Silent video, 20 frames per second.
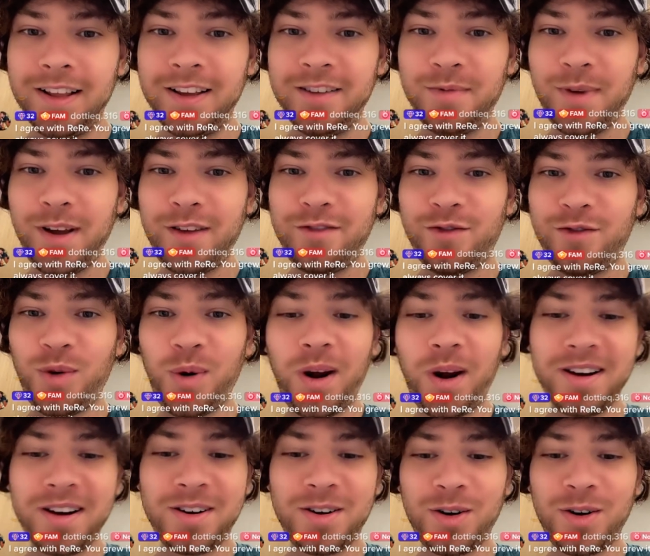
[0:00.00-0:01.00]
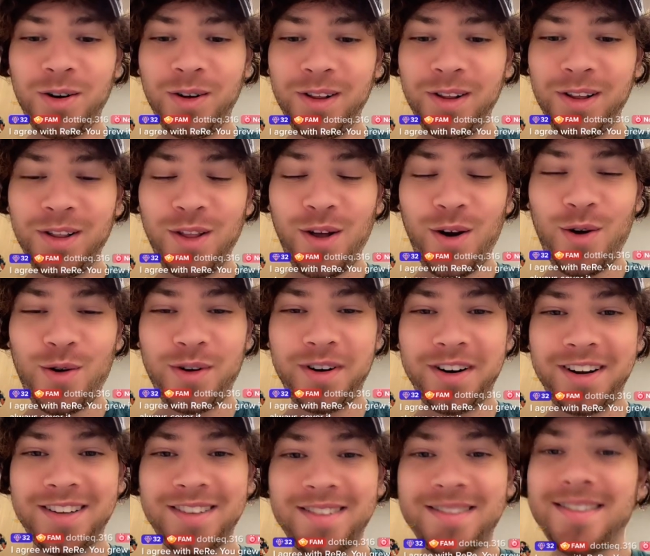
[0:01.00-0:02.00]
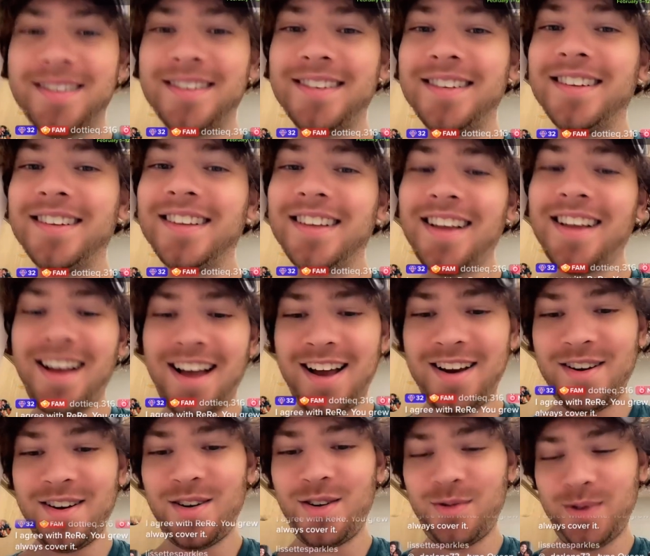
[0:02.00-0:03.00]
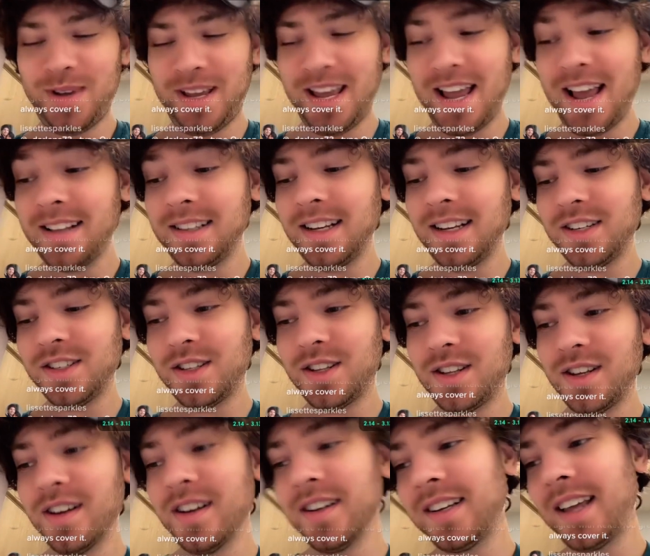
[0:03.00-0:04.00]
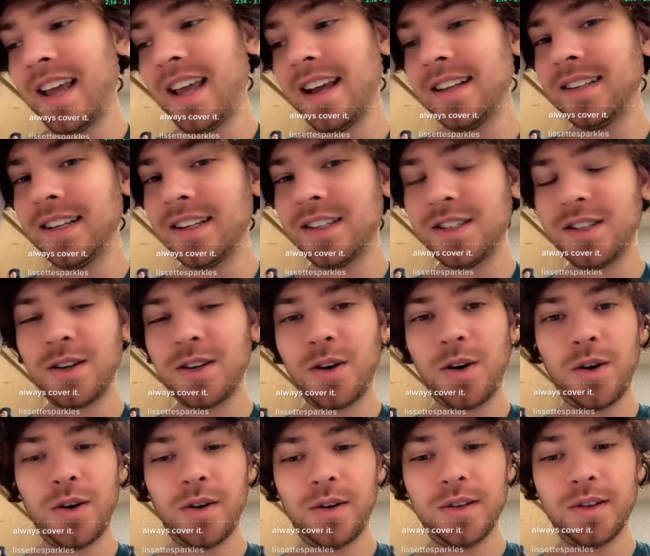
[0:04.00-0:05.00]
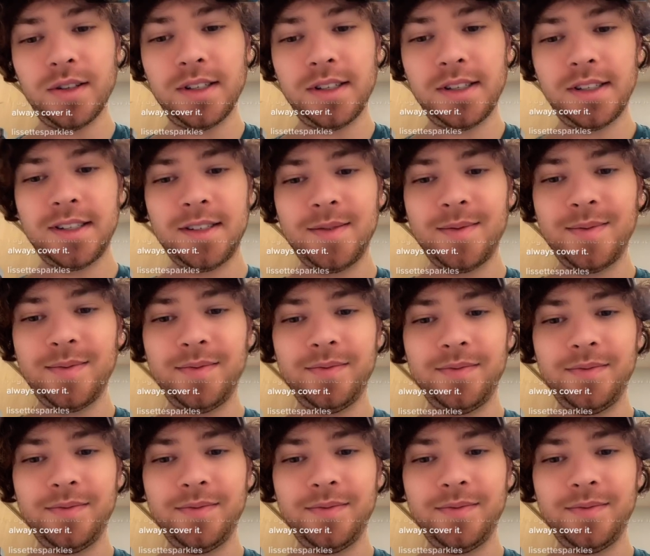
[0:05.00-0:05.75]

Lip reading: Leave my forehead curl alone. I know, we can't touch the curls.